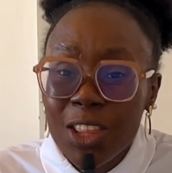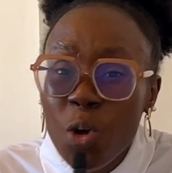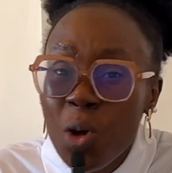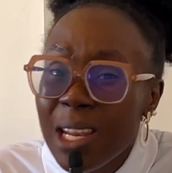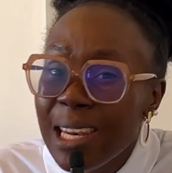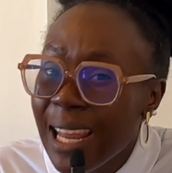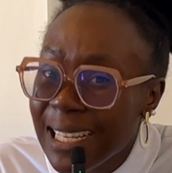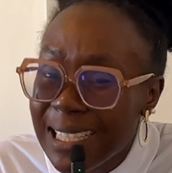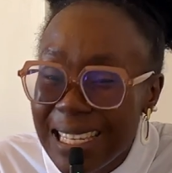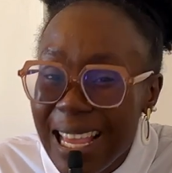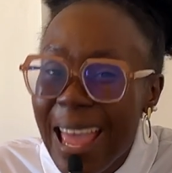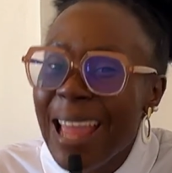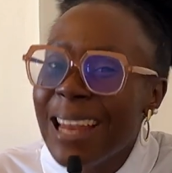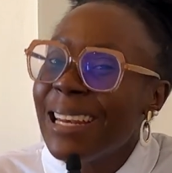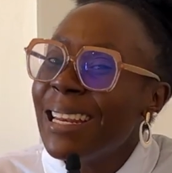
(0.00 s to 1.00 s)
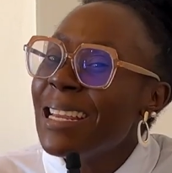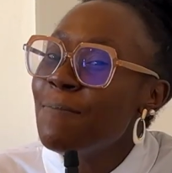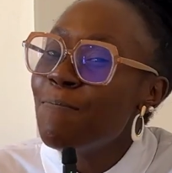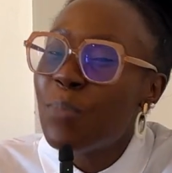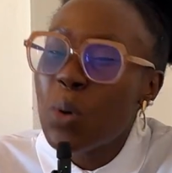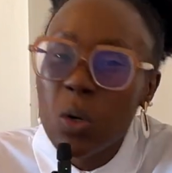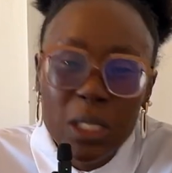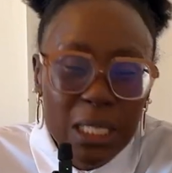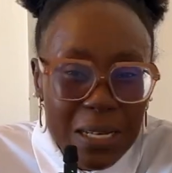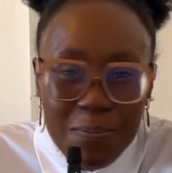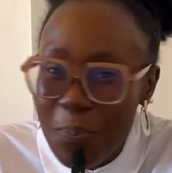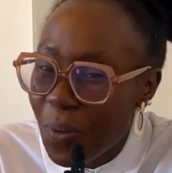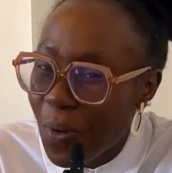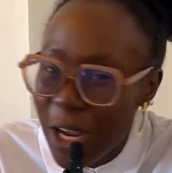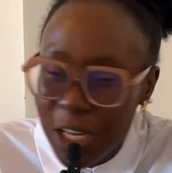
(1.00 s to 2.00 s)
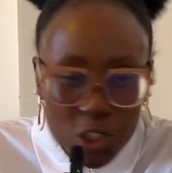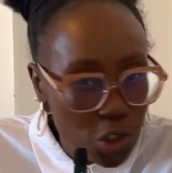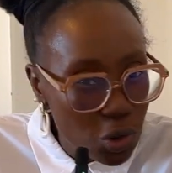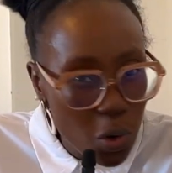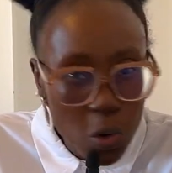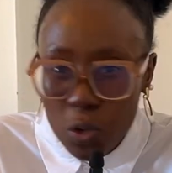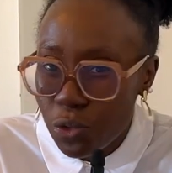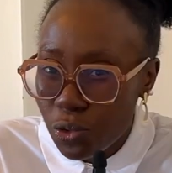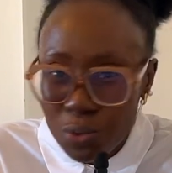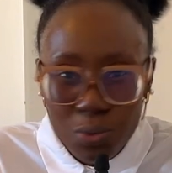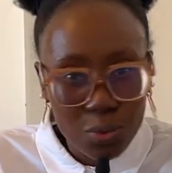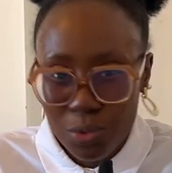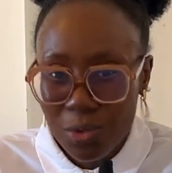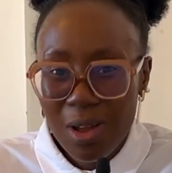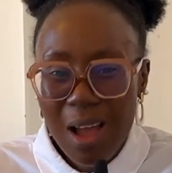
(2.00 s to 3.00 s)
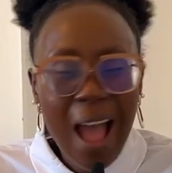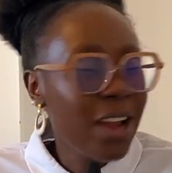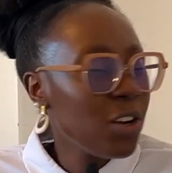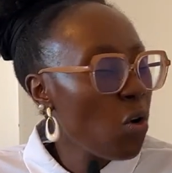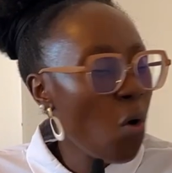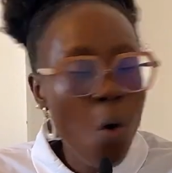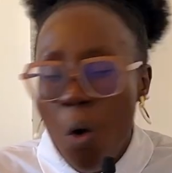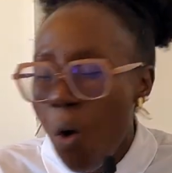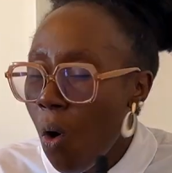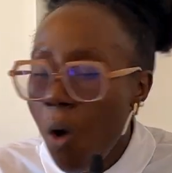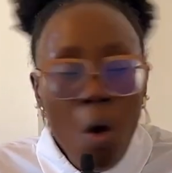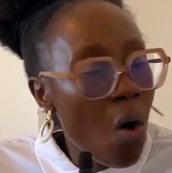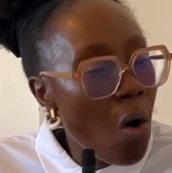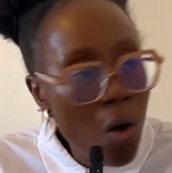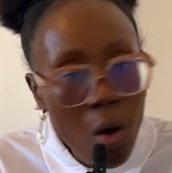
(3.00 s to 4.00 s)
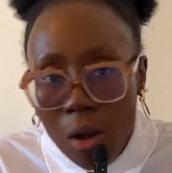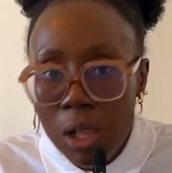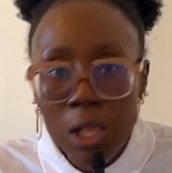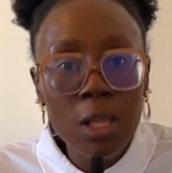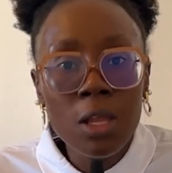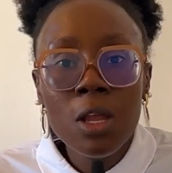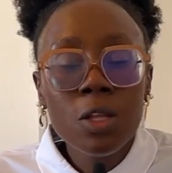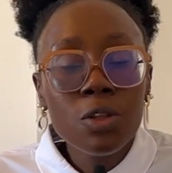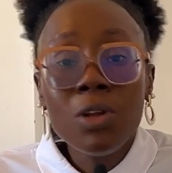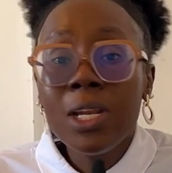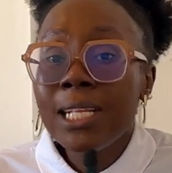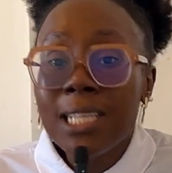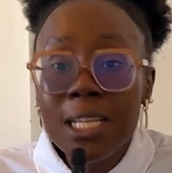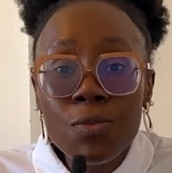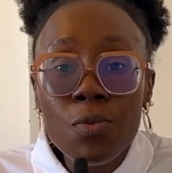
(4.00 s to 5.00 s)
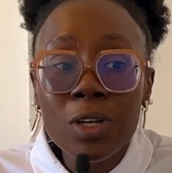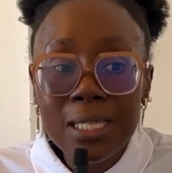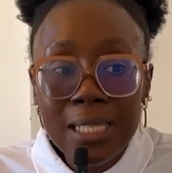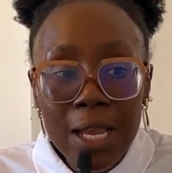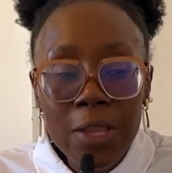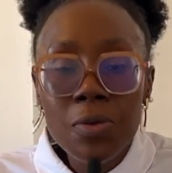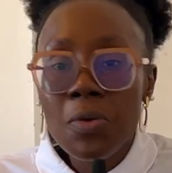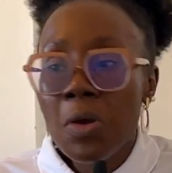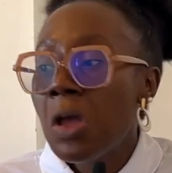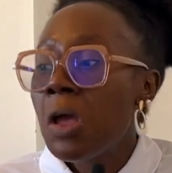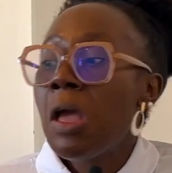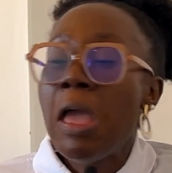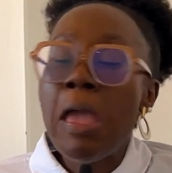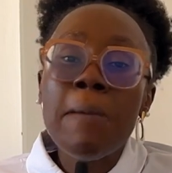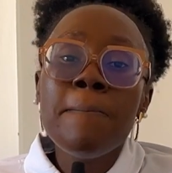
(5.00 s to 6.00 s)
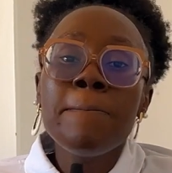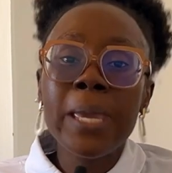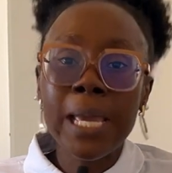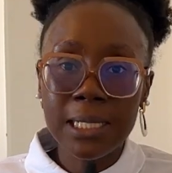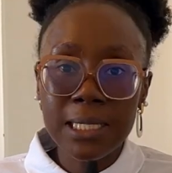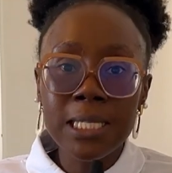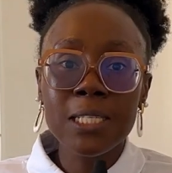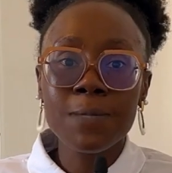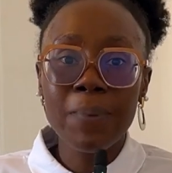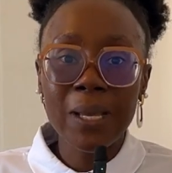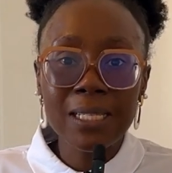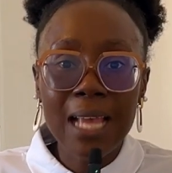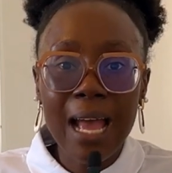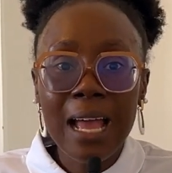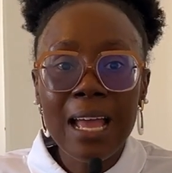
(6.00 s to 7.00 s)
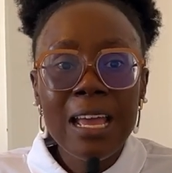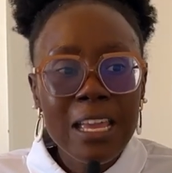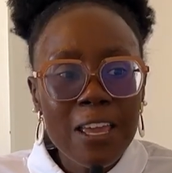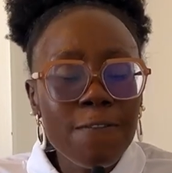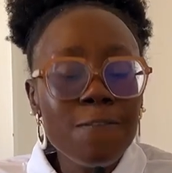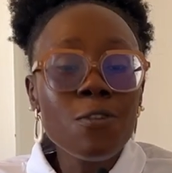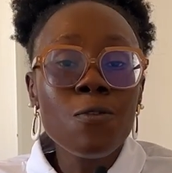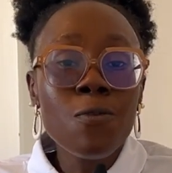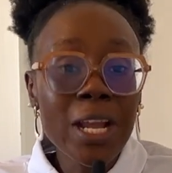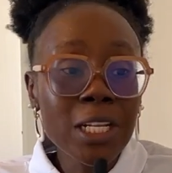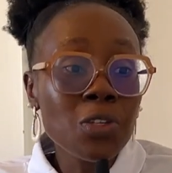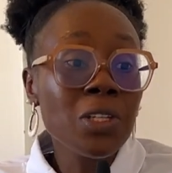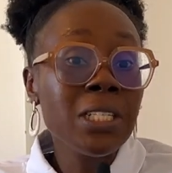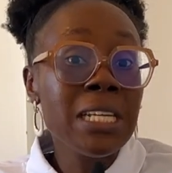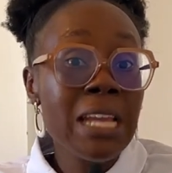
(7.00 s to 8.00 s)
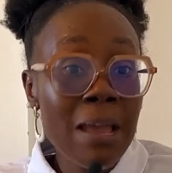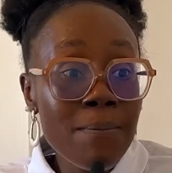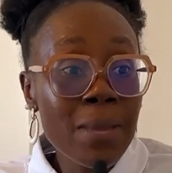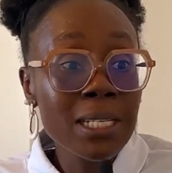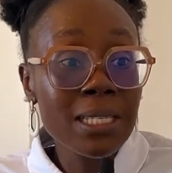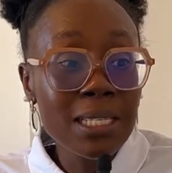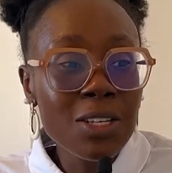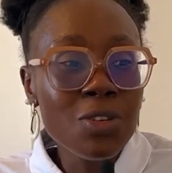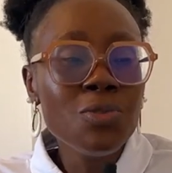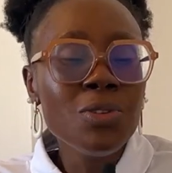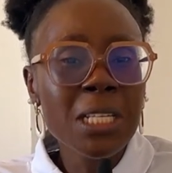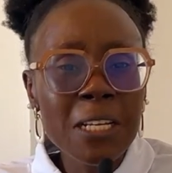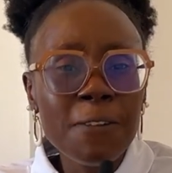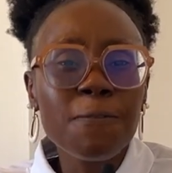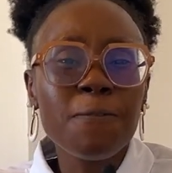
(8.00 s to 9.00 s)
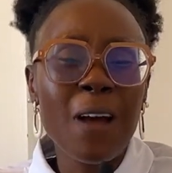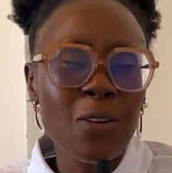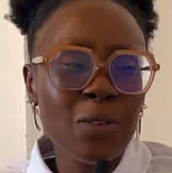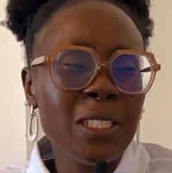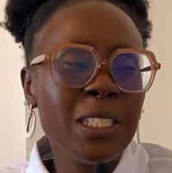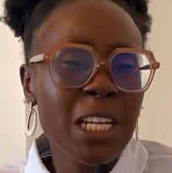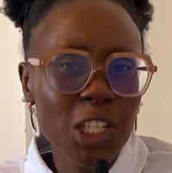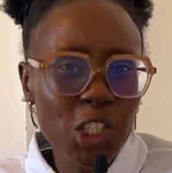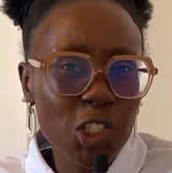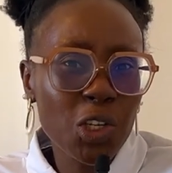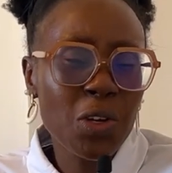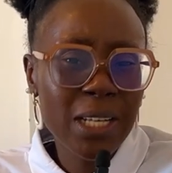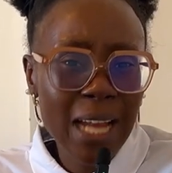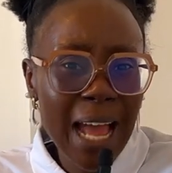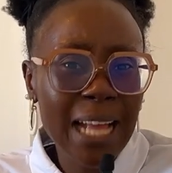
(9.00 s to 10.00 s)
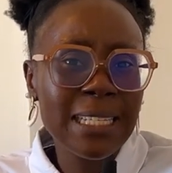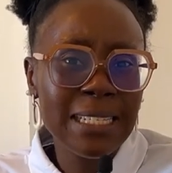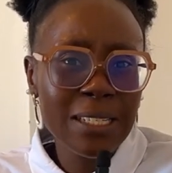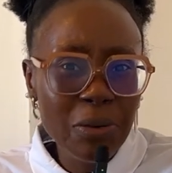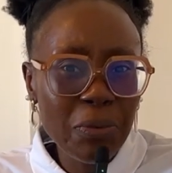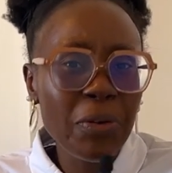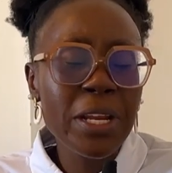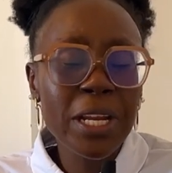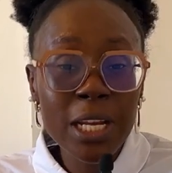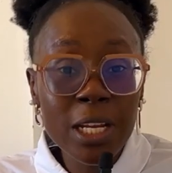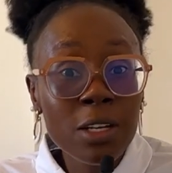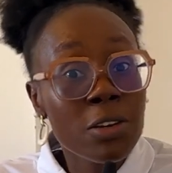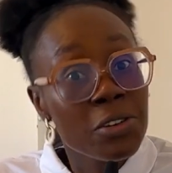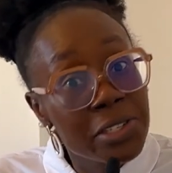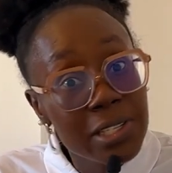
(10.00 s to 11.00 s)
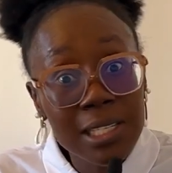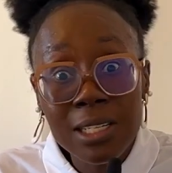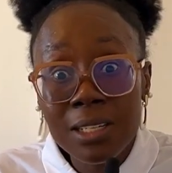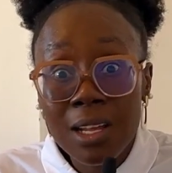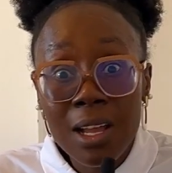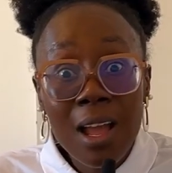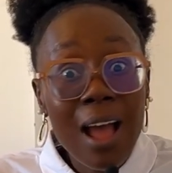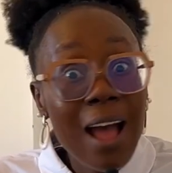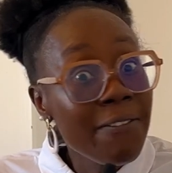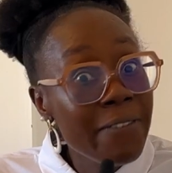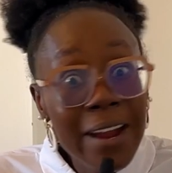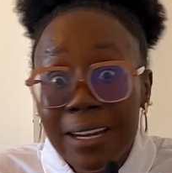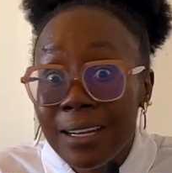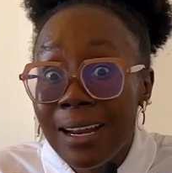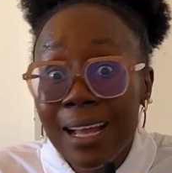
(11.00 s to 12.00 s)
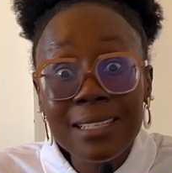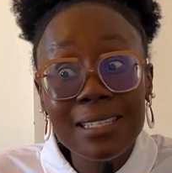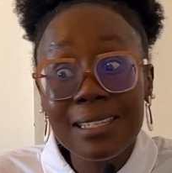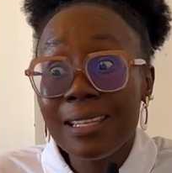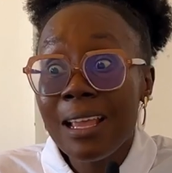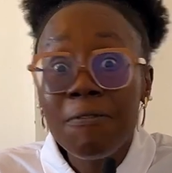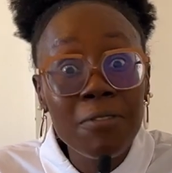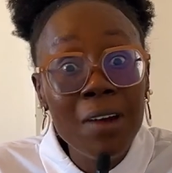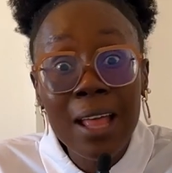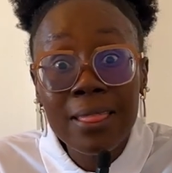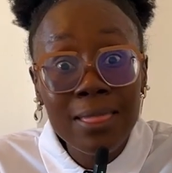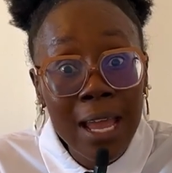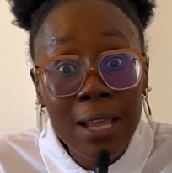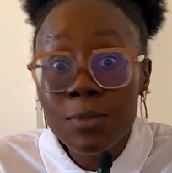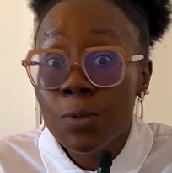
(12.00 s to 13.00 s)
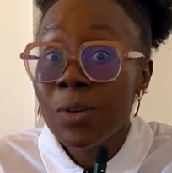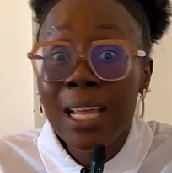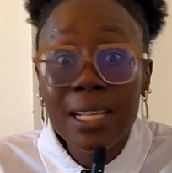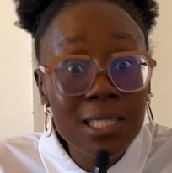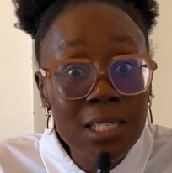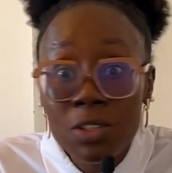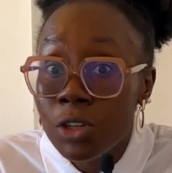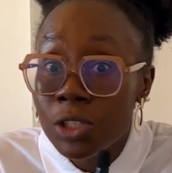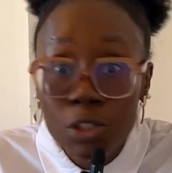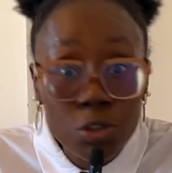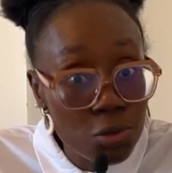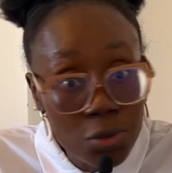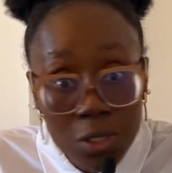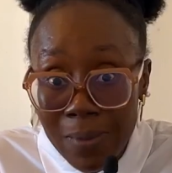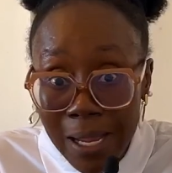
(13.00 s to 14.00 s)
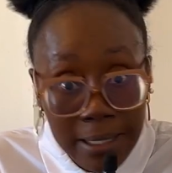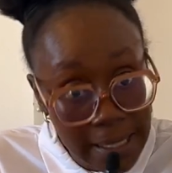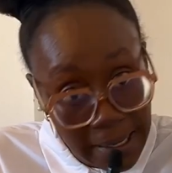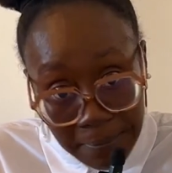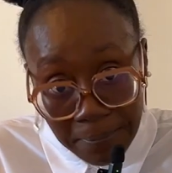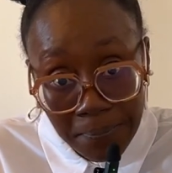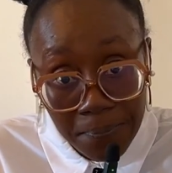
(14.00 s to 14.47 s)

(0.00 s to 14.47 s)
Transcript: don't let anybody pressure you at all. Don't let anyone tell you BSc is better. If you went on the MSc, you need foundational degree in nursing. I've heard that several times, but that is not the truth, my dear.